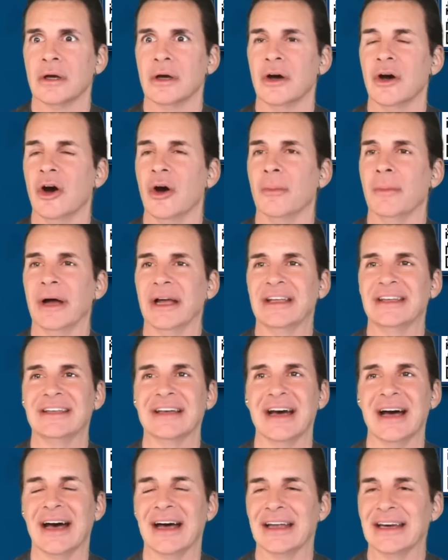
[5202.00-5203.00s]
Oh my
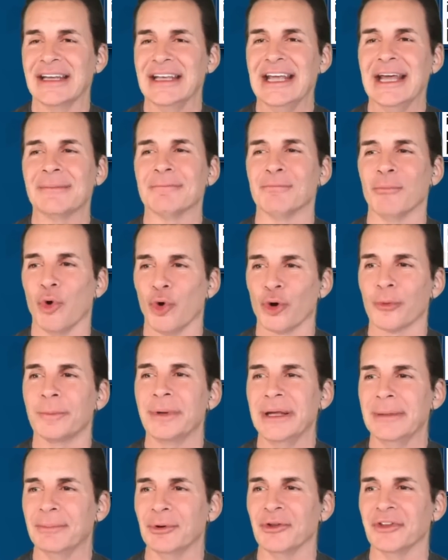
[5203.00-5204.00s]
God. He had more
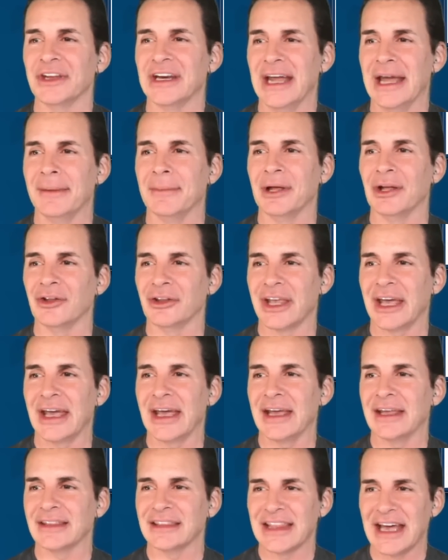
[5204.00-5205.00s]
people than
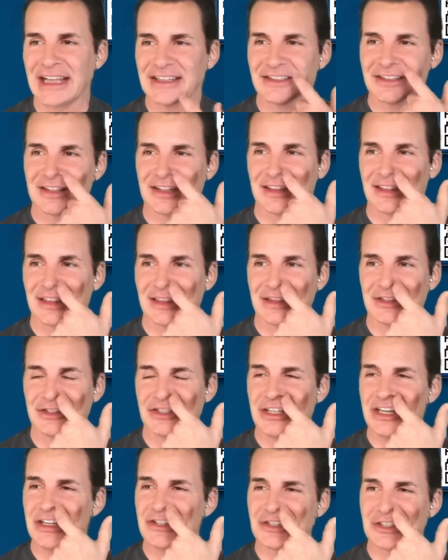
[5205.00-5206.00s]
MLK. That's the
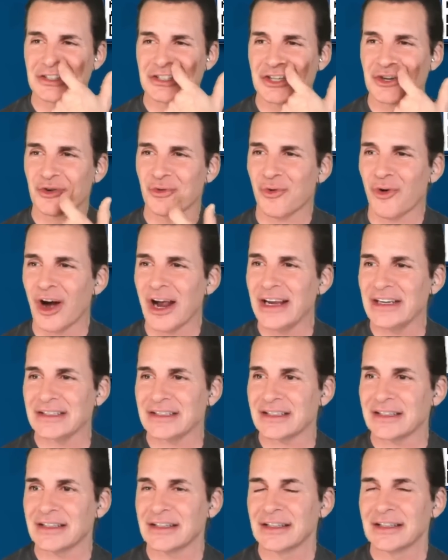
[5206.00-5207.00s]
Jesus Christ.